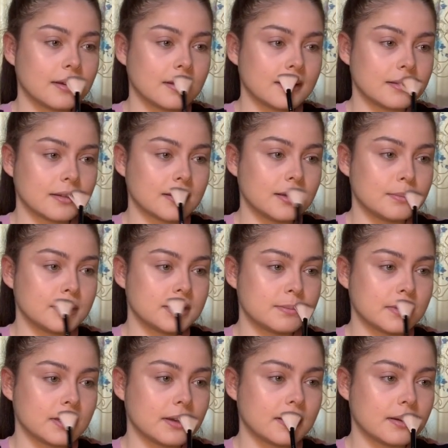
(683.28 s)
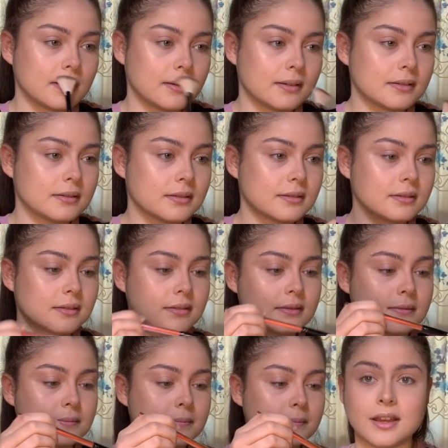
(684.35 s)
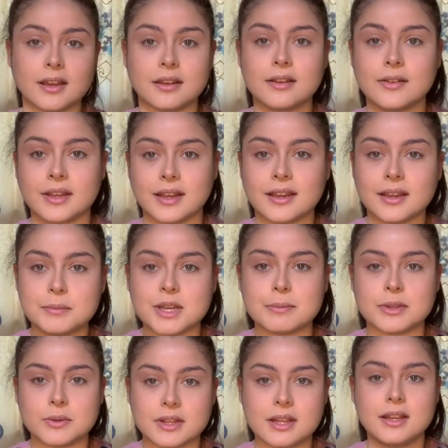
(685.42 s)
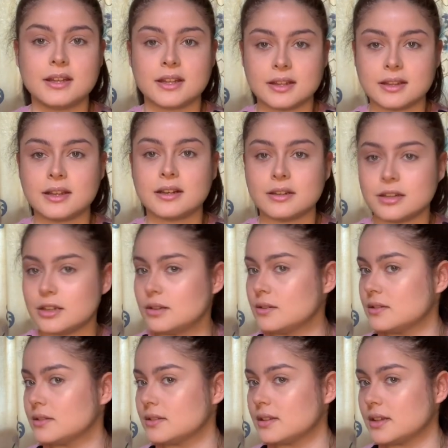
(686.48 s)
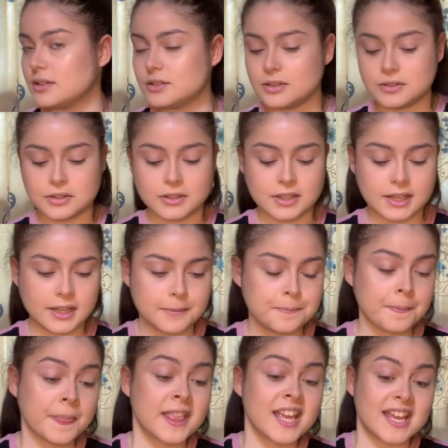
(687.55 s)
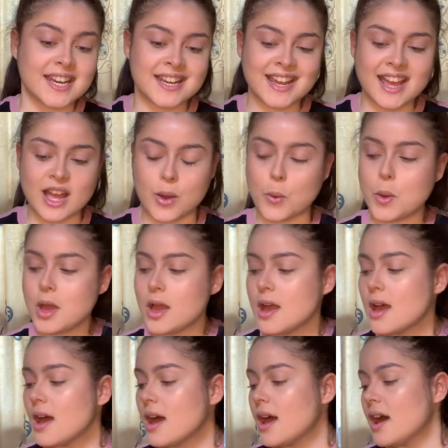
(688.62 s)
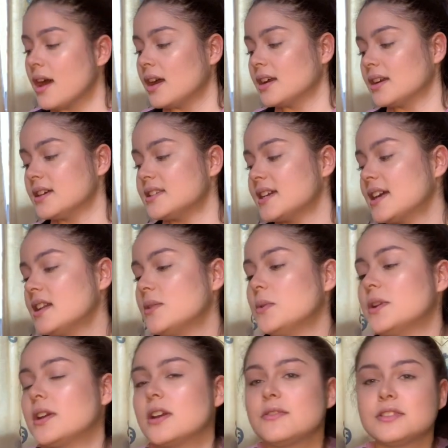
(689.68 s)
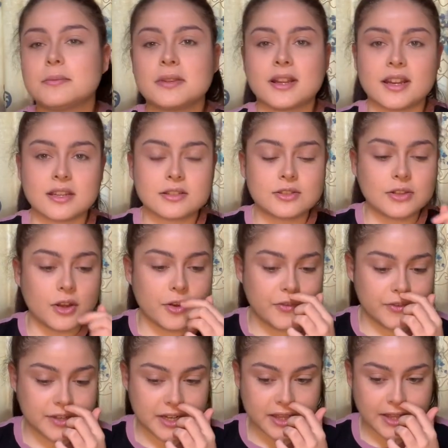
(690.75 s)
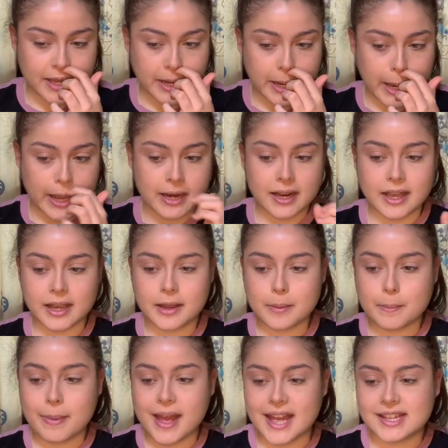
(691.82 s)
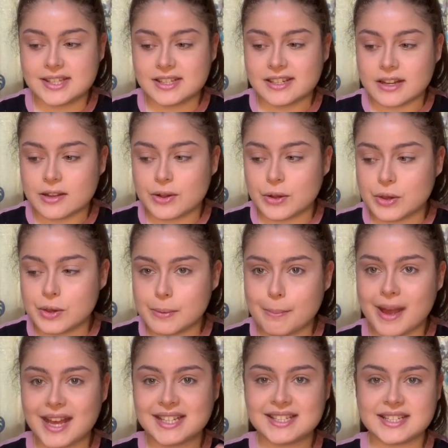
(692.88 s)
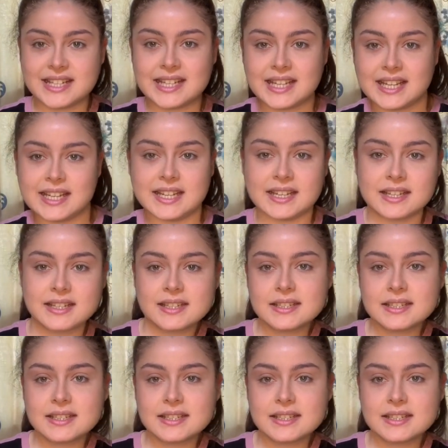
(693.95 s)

On the Cupid's bow. Yeah, okay, I'm happy with that. That'll do. That'll do, donkey. Now, because I kind of want to go for something like soft, I think, and like pastel-y,